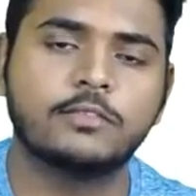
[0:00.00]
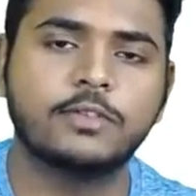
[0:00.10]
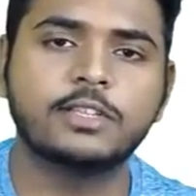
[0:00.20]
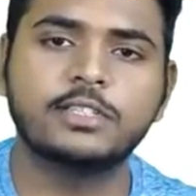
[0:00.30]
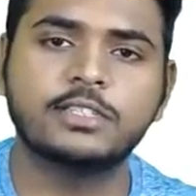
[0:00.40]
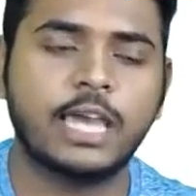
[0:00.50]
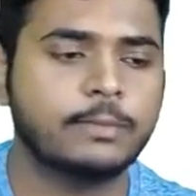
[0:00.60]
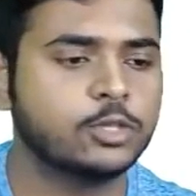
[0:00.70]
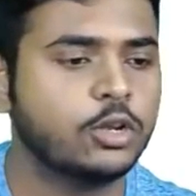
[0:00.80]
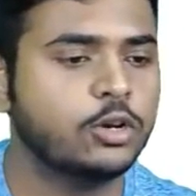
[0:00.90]
first is the
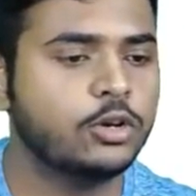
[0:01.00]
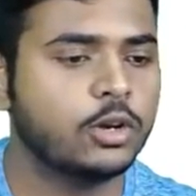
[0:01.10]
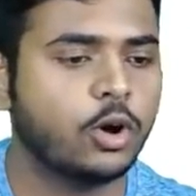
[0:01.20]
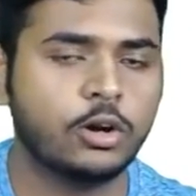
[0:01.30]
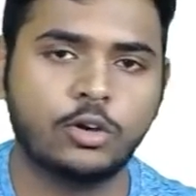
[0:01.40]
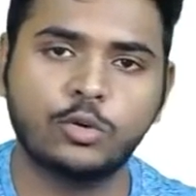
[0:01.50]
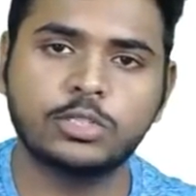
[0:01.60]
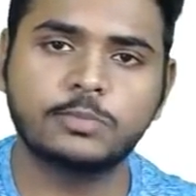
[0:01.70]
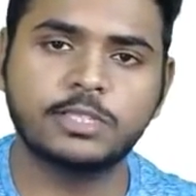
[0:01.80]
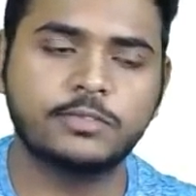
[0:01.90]
absolute or true
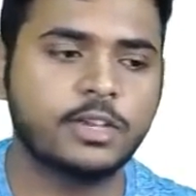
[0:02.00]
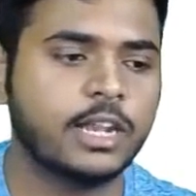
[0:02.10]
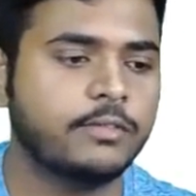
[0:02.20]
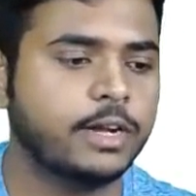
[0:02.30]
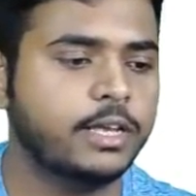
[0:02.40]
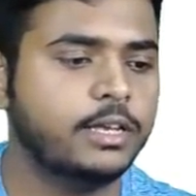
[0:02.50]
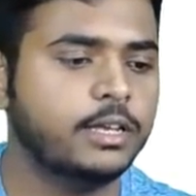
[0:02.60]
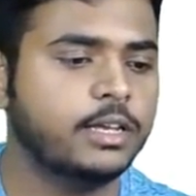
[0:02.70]
specific gravity,